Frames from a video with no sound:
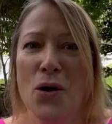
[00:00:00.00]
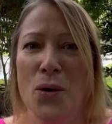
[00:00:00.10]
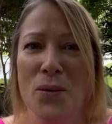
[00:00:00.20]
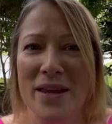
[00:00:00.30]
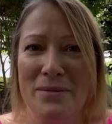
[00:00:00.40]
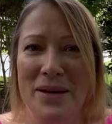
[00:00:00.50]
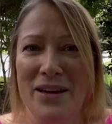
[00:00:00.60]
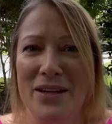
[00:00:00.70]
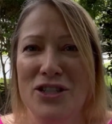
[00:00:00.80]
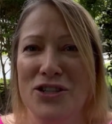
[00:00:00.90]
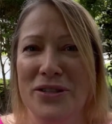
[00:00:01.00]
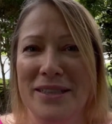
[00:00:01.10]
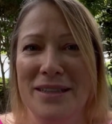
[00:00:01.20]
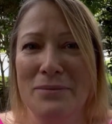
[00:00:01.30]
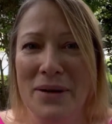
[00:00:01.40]
with me
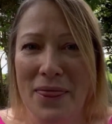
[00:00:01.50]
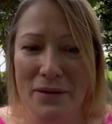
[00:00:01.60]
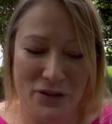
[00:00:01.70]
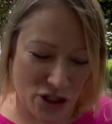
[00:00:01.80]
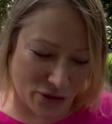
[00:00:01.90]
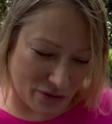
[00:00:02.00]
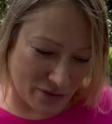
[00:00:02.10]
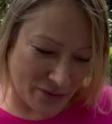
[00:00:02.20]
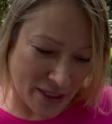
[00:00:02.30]
during the month of June.